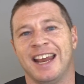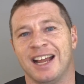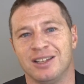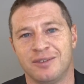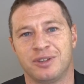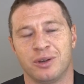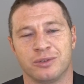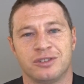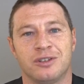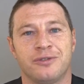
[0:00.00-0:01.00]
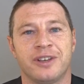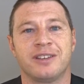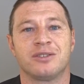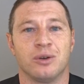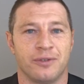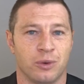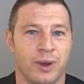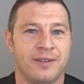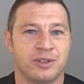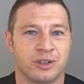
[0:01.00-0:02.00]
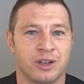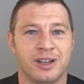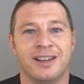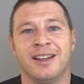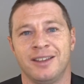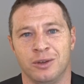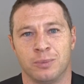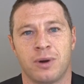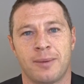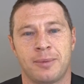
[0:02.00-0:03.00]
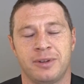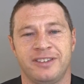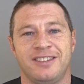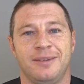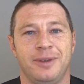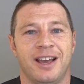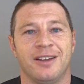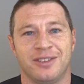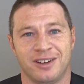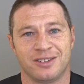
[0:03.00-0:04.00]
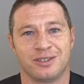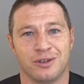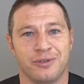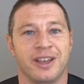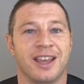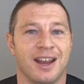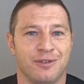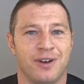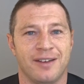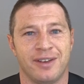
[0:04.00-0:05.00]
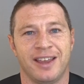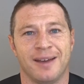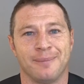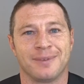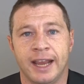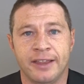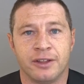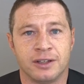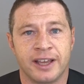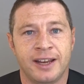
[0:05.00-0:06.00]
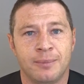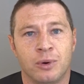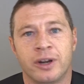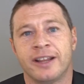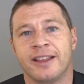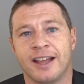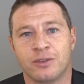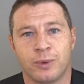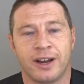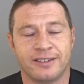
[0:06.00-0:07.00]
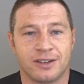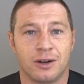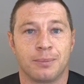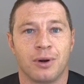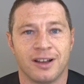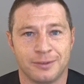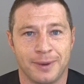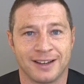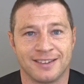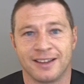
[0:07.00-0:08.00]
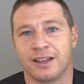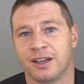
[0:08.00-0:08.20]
and I love to go surfing, so if the waves are good, you'll probably see me out there surfing at 5 a.m. In the late morning, that's when I start prospecting,